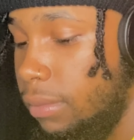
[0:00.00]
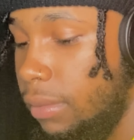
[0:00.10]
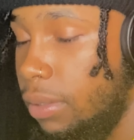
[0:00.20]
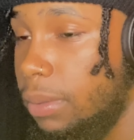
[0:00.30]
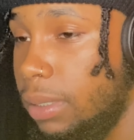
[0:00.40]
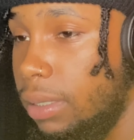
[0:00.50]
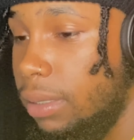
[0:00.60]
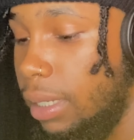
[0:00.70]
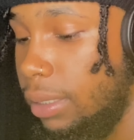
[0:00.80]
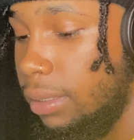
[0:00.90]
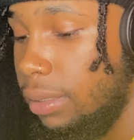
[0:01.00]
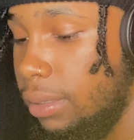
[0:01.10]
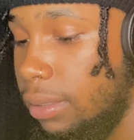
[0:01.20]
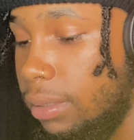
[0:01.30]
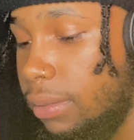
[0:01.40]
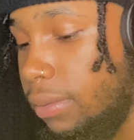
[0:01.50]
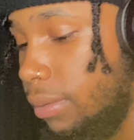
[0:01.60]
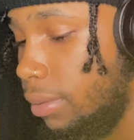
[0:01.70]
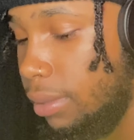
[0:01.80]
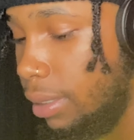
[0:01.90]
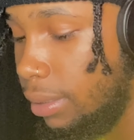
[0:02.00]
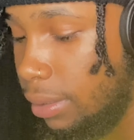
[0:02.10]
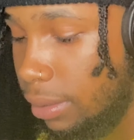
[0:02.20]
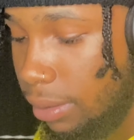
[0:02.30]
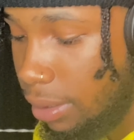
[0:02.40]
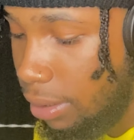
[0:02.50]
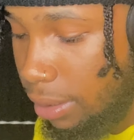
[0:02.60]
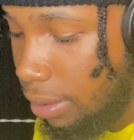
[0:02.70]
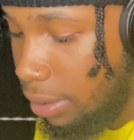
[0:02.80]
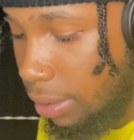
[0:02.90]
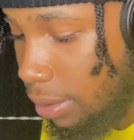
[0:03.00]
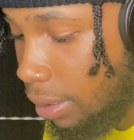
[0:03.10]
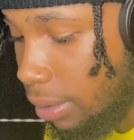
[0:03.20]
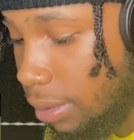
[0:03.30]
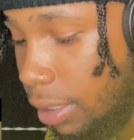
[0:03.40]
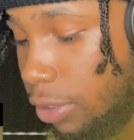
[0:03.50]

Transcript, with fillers: know what I'm saying, that's, that's, it's not good, it's